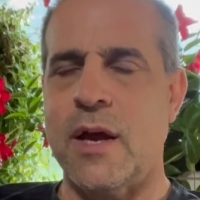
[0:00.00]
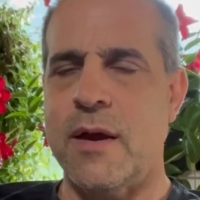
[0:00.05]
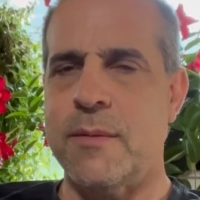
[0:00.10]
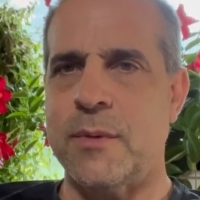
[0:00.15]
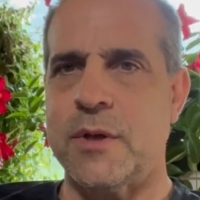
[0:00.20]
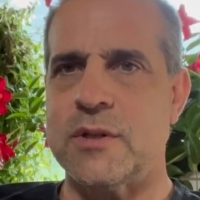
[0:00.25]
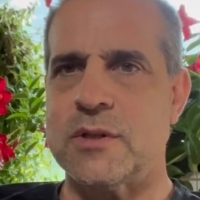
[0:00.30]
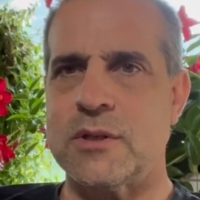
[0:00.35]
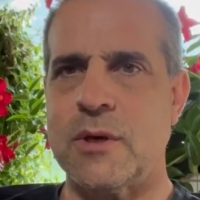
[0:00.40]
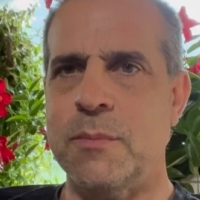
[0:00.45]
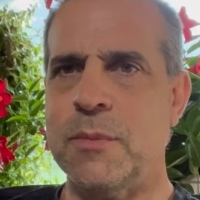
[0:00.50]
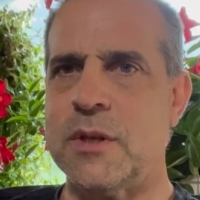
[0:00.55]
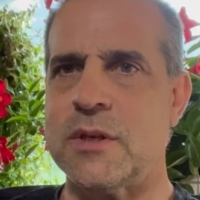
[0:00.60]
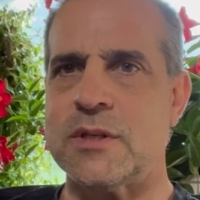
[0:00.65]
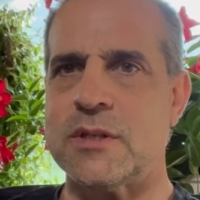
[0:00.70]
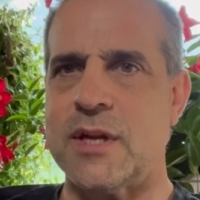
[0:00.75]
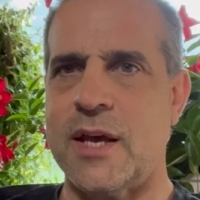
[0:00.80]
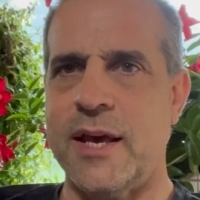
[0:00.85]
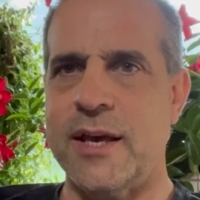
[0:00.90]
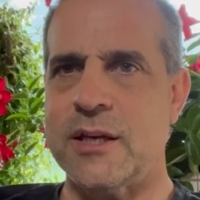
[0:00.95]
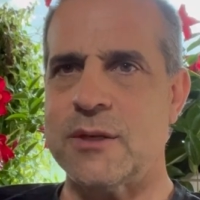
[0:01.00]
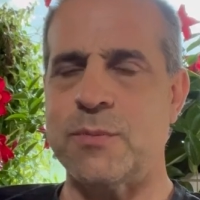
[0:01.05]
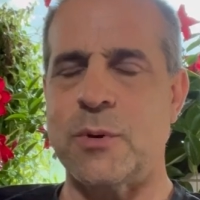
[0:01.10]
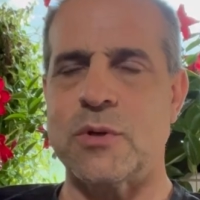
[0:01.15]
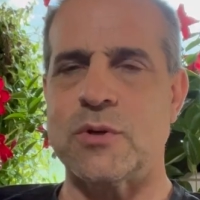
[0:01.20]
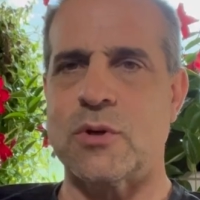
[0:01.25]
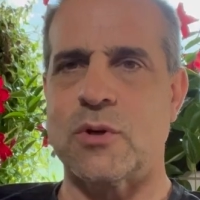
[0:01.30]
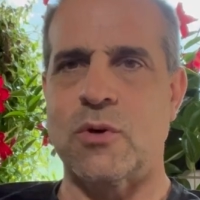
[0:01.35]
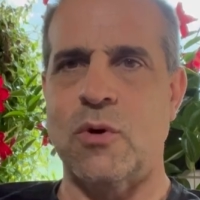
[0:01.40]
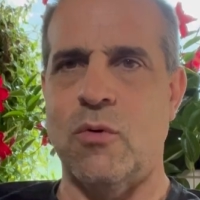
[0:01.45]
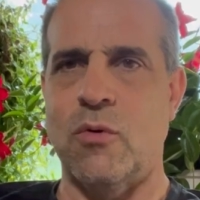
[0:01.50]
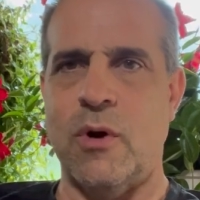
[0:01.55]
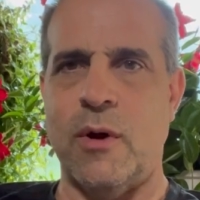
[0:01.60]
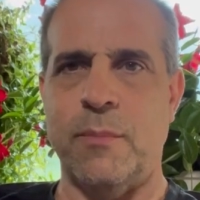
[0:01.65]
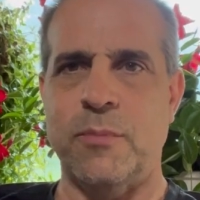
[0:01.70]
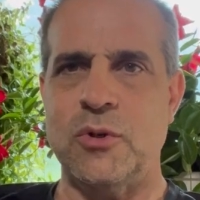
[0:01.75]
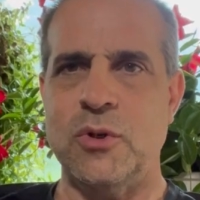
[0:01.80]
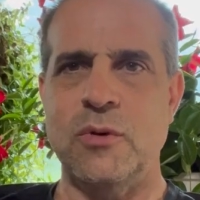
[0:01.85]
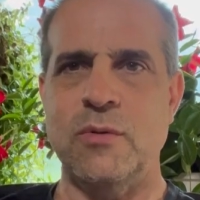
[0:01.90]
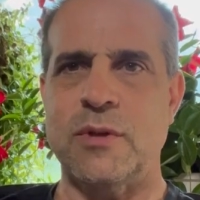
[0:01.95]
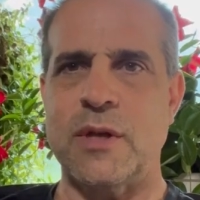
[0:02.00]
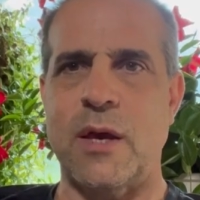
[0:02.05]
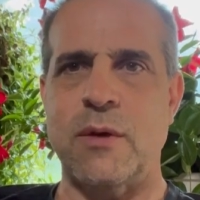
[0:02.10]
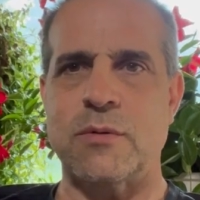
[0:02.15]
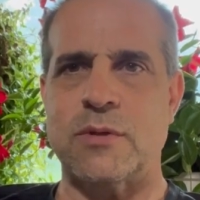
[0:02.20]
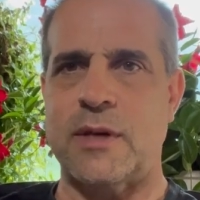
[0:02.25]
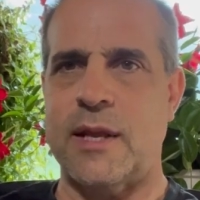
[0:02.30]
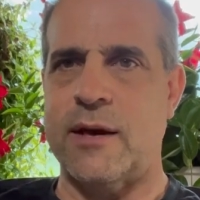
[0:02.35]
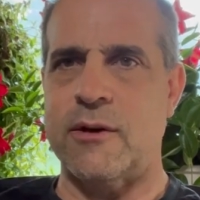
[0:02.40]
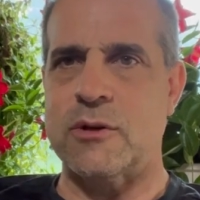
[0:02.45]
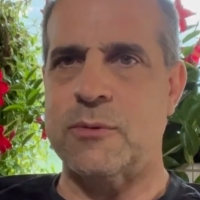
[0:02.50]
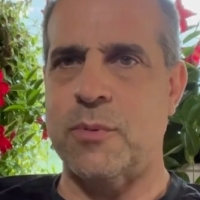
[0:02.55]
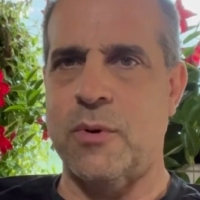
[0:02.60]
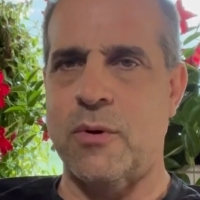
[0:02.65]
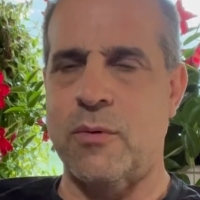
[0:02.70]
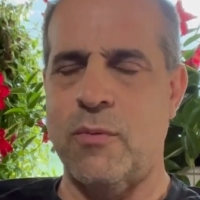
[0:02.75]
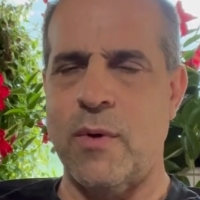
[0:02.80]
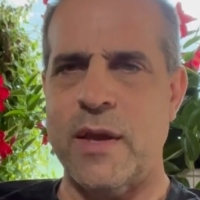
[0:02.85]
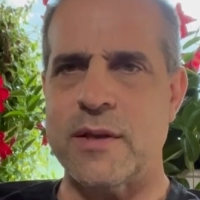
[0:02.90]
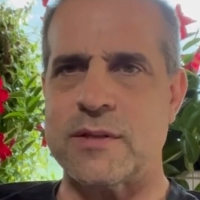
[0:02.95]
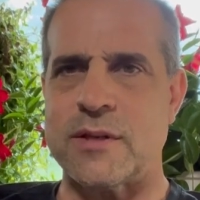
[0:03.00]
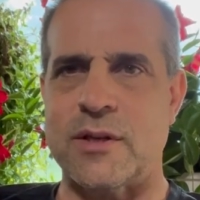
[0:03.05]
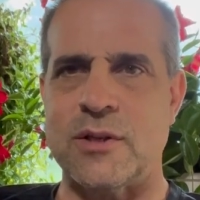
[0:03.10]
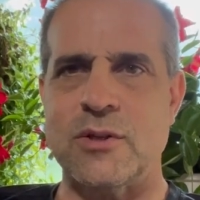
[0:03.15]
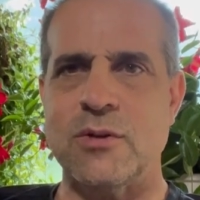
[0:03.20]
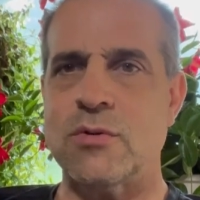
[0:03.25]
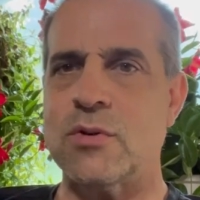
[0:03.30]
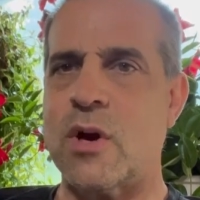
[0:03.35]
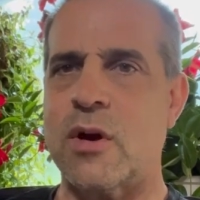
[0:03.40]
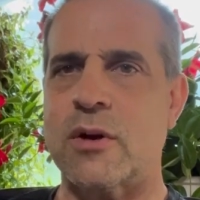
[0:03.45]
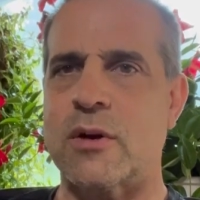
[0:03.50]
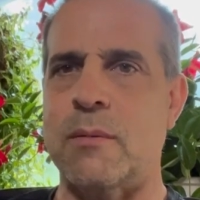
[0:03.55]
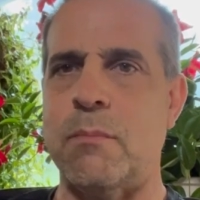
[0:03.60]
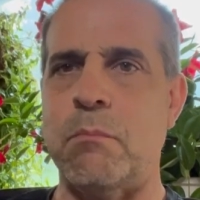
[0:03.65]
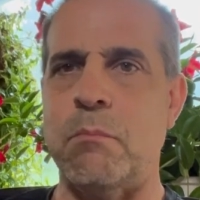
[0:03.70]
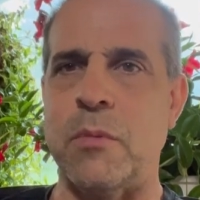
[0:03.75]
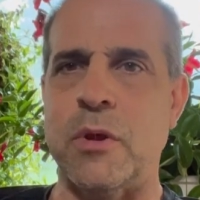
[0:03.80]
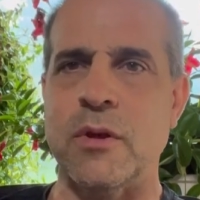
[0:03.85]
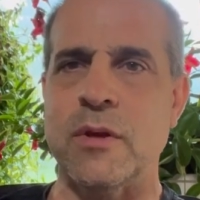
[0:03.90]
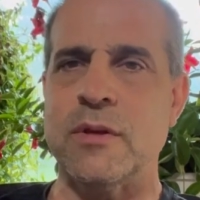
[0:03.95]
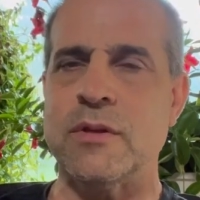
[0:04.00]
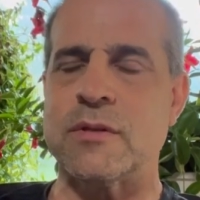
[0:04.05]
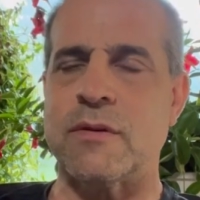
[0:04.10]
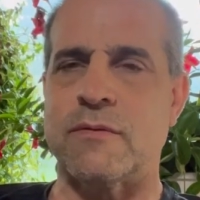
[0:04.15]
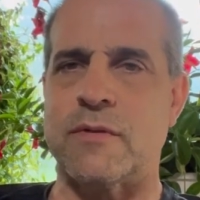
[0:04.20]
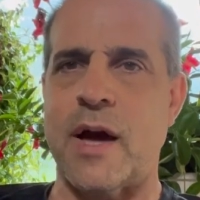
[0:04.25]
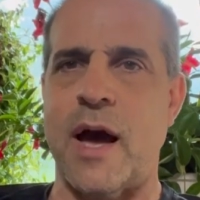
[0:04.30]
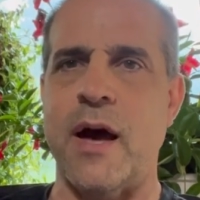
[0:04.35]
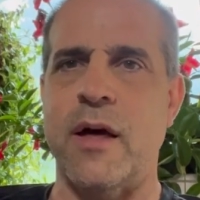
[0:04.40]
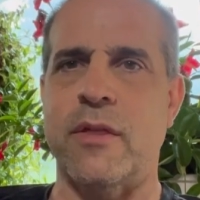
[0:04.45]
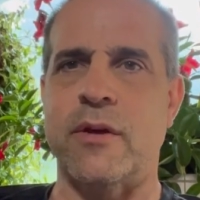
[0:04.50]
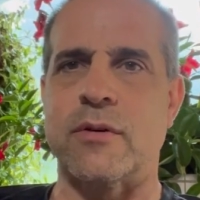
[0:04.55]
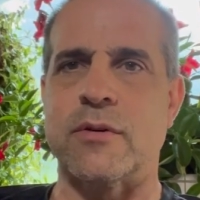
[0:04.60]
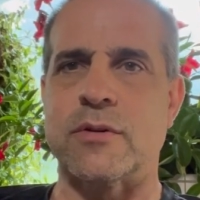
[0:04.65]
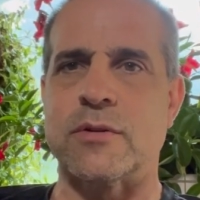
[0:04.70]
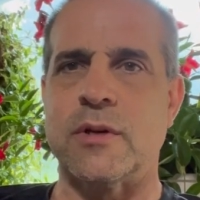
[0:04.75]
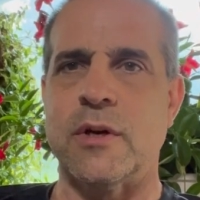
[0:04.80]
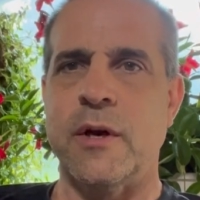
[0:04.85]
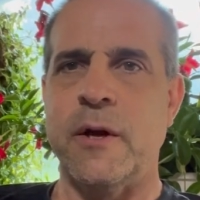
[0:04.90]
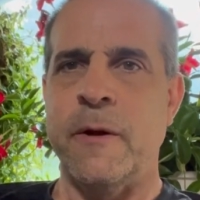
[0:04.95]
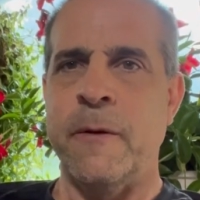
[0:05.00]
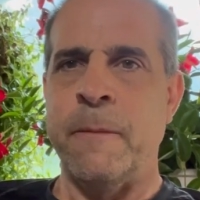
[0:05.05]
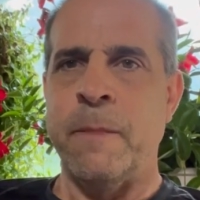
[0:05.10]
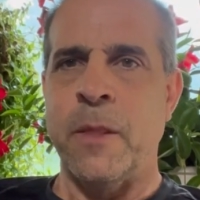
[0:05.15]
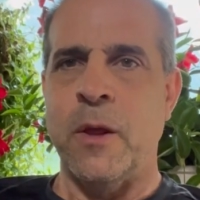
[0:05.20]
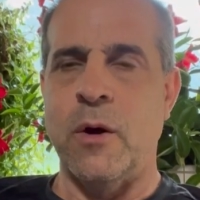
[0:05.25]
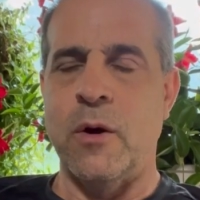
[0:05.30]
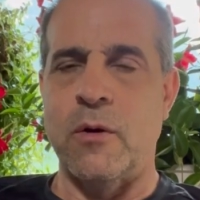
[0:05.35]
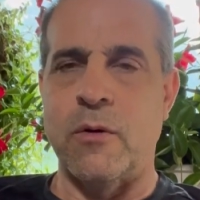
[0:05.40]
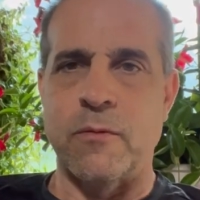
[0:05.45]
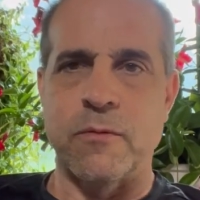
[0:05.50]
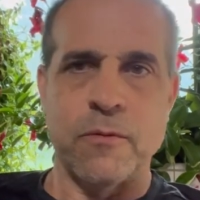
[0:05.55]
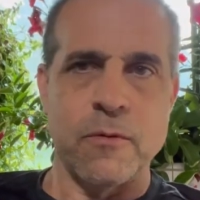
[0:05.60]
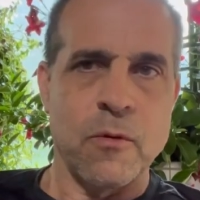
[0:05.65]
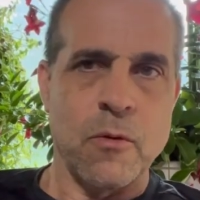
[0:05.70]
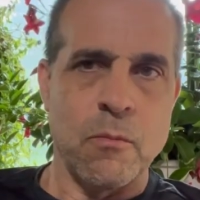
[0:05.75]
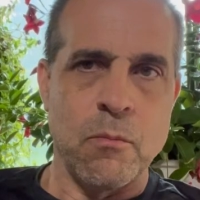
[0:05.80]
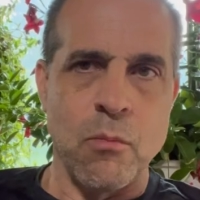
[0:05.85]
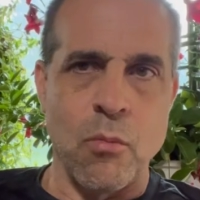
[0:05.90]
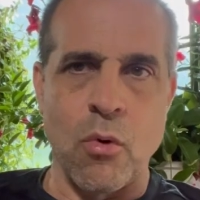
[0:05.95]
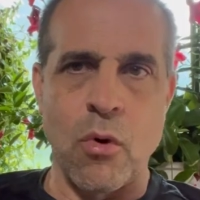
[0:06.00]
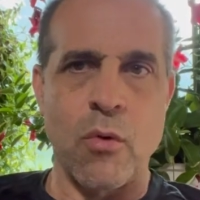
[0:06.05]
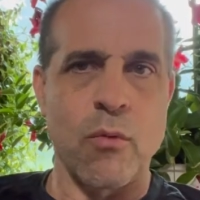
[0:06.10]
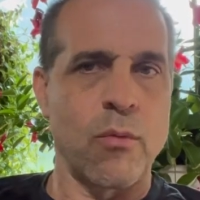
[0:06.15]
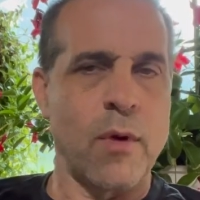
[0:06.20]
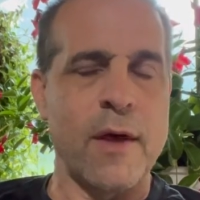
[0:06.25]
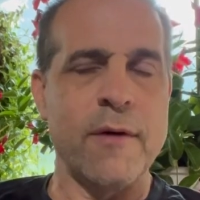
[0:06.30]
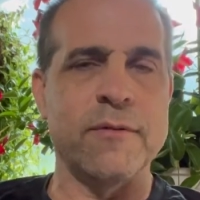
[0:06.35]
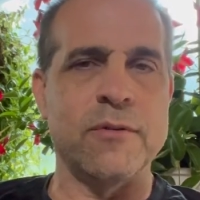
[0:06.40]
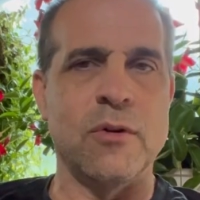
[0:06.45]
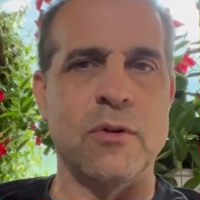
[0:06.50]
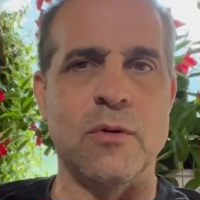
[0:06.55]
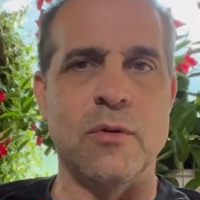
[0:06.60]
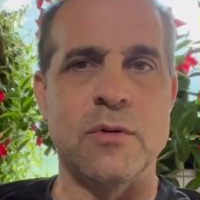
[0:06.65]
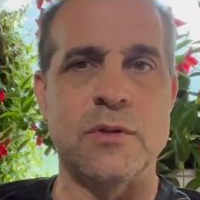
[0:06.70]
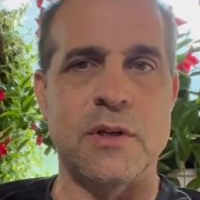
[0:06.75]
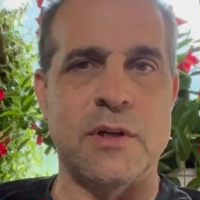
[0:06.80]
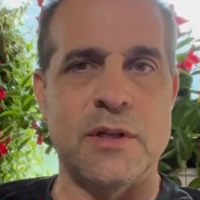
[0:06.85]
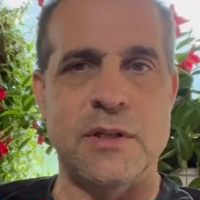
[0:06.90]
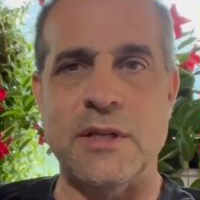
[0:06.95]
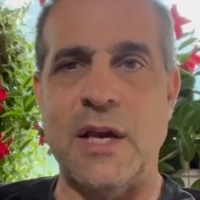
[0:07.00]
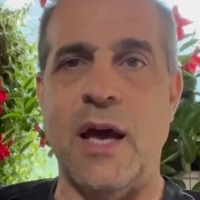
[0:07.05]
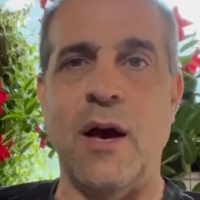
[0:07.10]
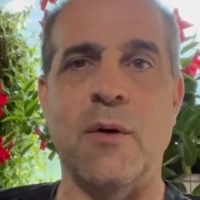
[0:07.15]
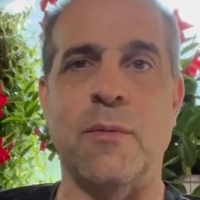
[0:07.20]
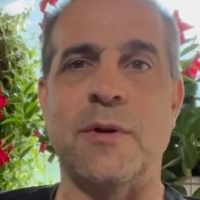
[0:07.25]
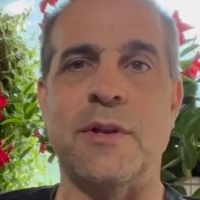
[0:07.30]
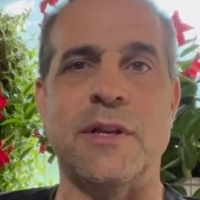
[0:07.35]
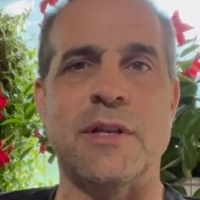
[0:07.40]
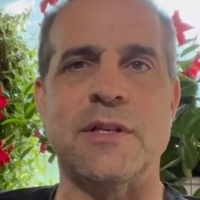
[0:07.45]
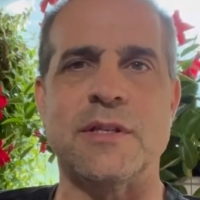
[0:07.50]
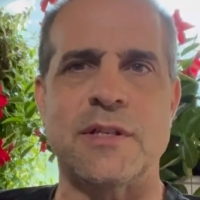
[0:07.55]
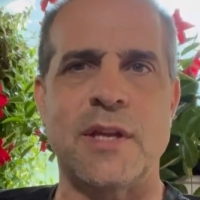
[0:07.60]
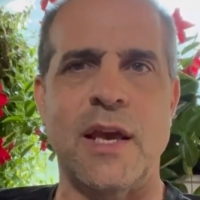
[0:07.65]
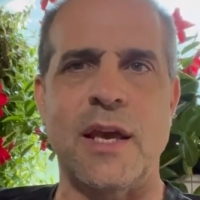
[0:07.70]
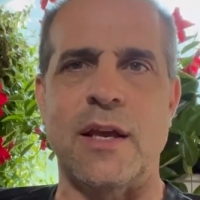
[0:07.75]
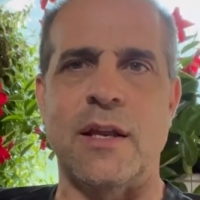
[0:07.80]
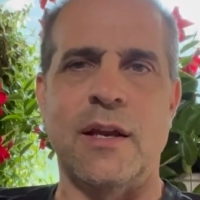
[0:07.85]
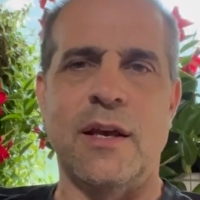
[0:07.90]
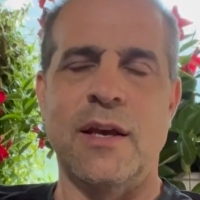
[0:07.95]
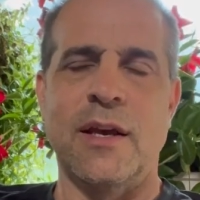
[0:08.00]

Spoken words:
I mean, some of these tax bills are going up $2,000 per resident. You're talking millions of dollars of more revenue to the town and the state.